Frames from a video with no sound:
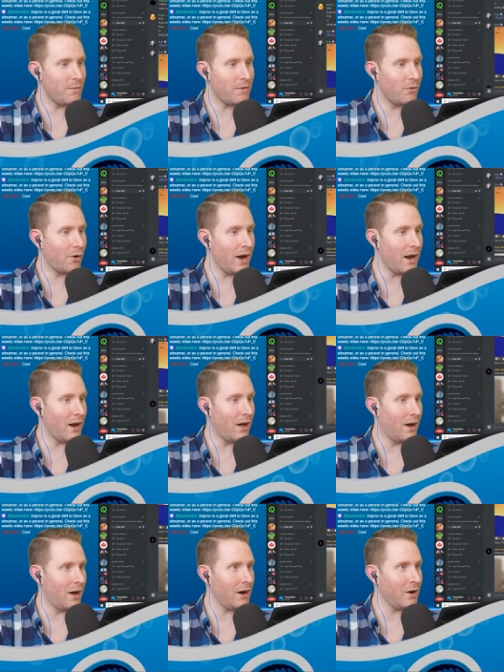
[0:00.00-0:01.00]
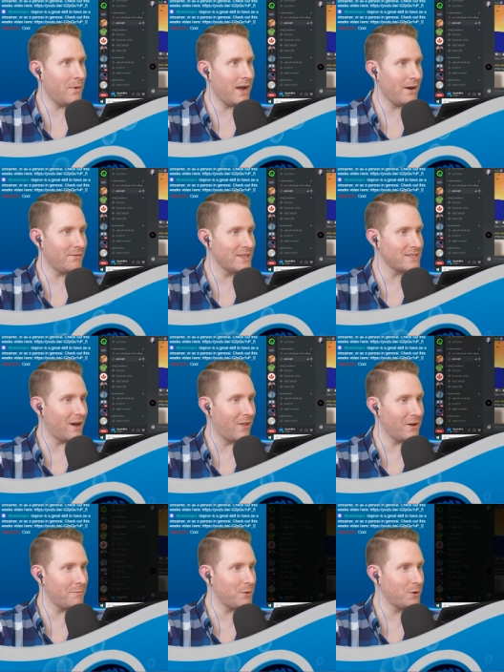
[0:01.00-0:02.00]
right along, we have this
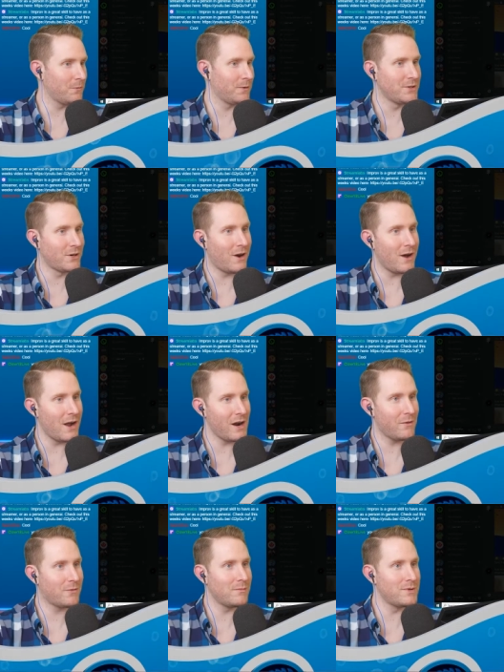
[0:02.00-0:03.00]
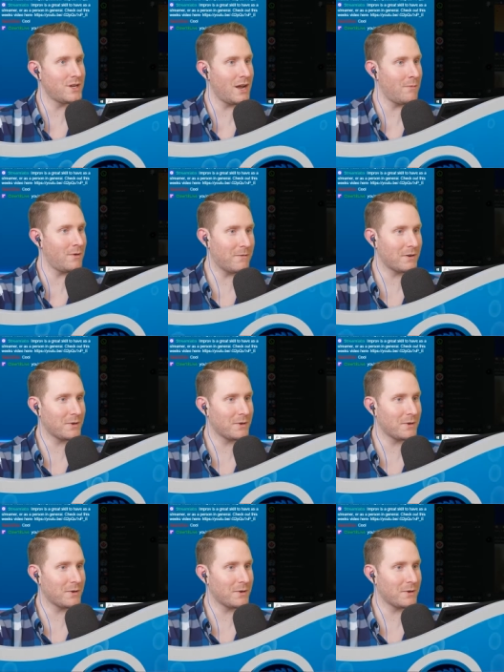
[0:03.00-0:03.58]
other beautiful drawing from Jammer, which